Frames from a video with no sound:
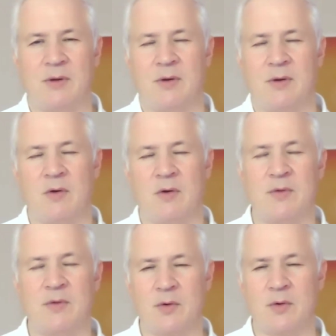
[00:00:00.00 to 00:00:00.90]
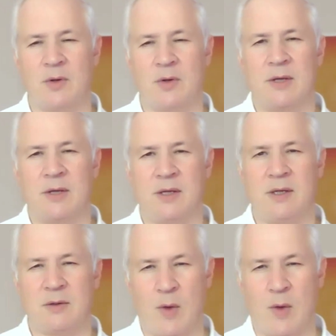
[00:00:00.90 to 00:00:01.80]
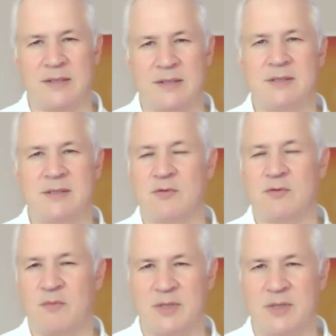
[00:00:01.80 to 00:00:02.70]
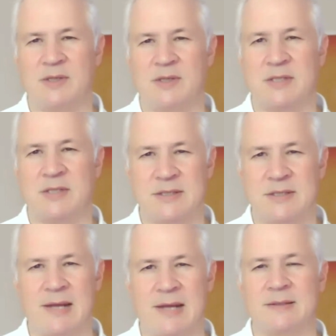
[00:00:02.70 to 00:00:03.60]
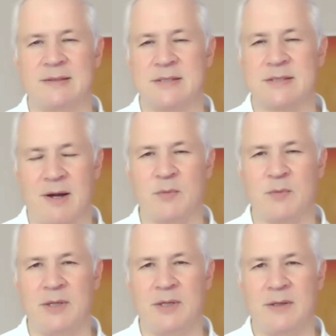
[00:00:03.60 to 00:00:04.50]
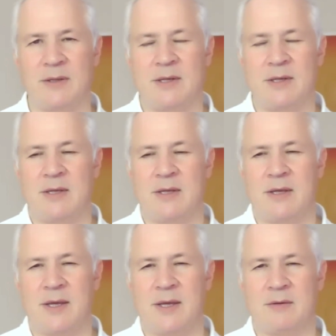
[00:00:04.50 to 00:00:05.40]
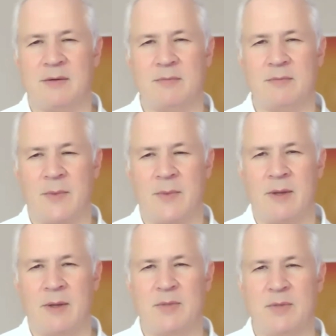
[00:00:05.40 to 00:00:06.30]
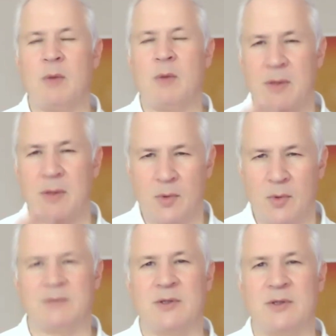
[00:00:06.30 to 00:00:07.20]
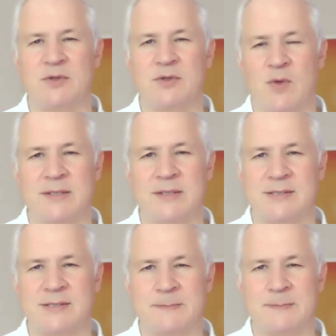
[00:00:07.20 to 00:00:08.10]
of your inner qualities of peace, silence, harmony, and become the embodiment of these qualities.